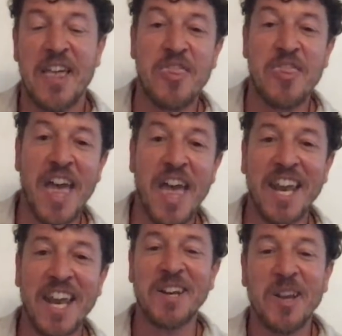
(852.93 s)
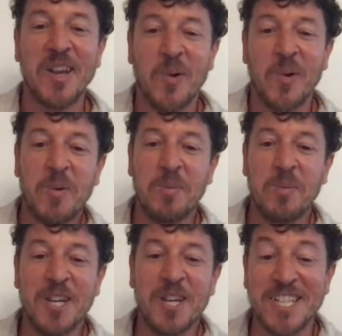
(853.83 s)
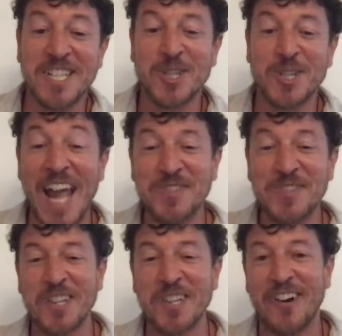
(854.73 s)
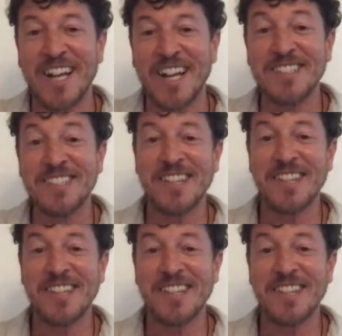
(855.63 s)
And then we would be using transfer learning